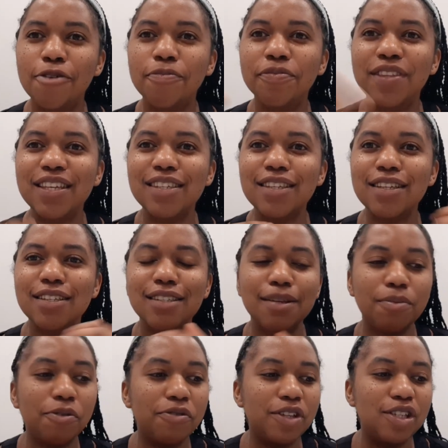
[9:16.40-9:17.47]
These are some
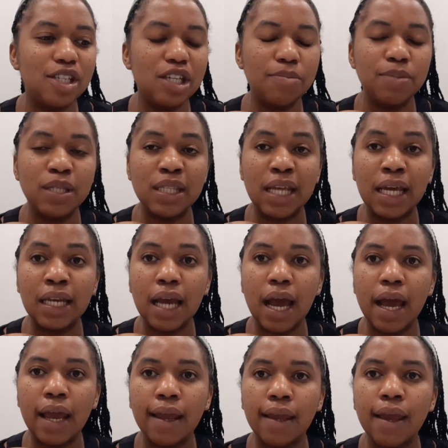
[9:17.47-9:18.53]
of the tips that
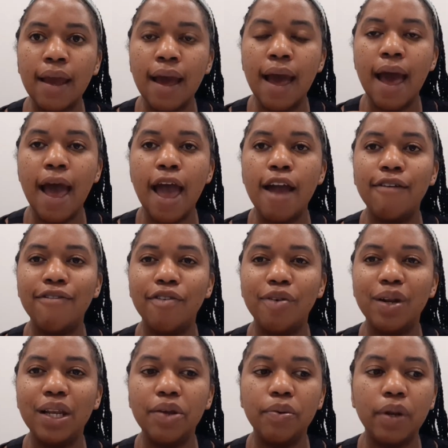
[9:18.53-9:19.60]
I have
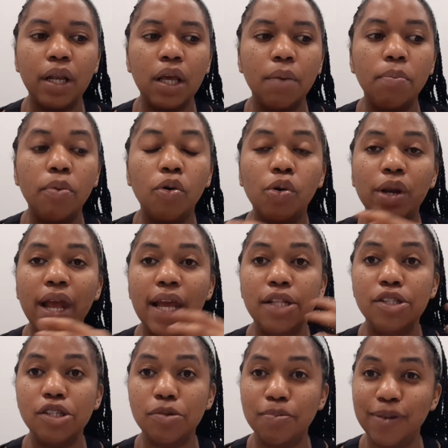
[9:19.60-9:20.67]
really, really put
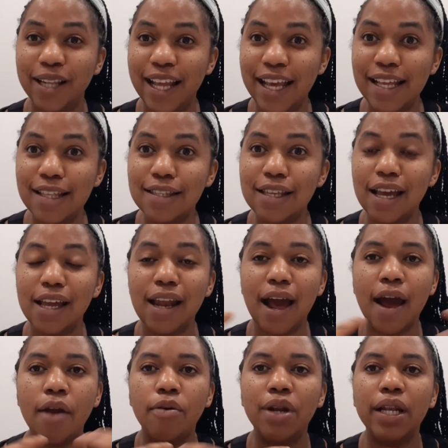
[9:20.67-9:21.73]
into place, and
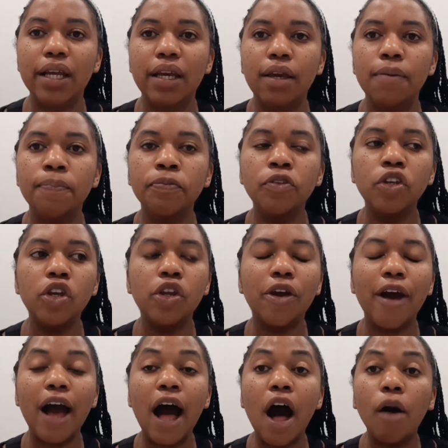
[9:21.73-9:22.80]
are really,
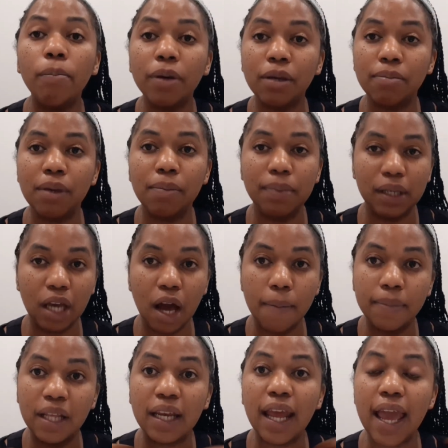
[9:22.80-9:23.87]
helping me become
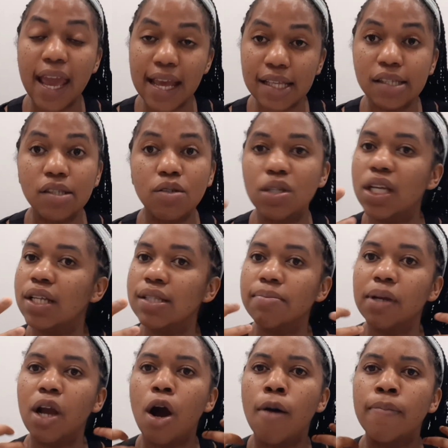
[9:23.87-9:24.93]
that A student,
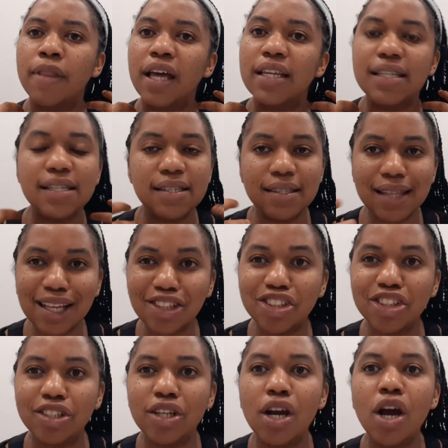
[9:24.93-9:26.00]
become that
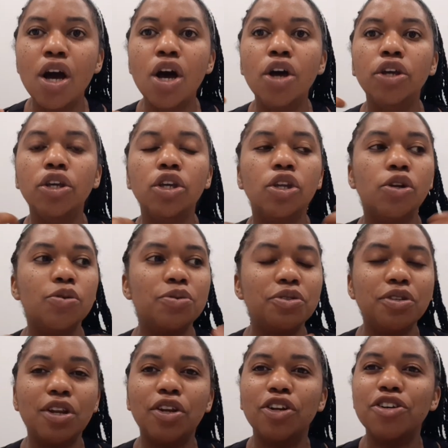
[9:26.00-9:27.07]
distinction,
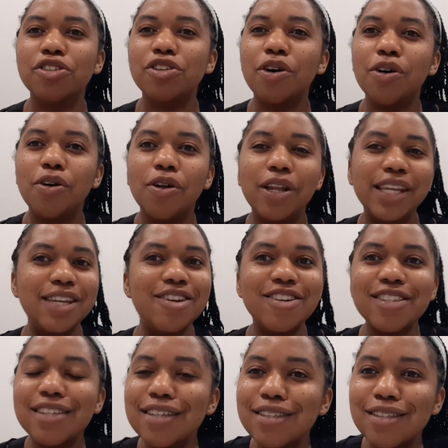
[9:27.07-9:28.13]
student, because
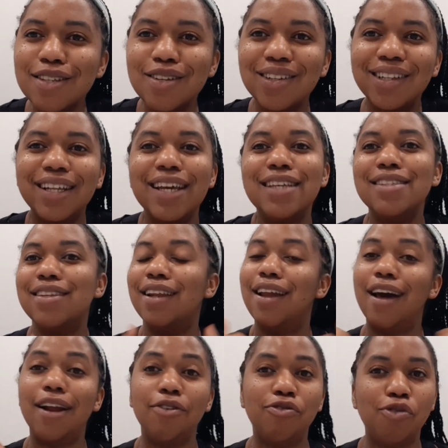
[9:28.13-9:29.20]
nursing school is a
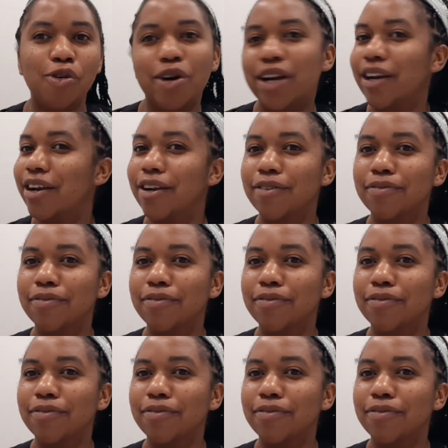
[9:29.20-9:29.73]
lot of work.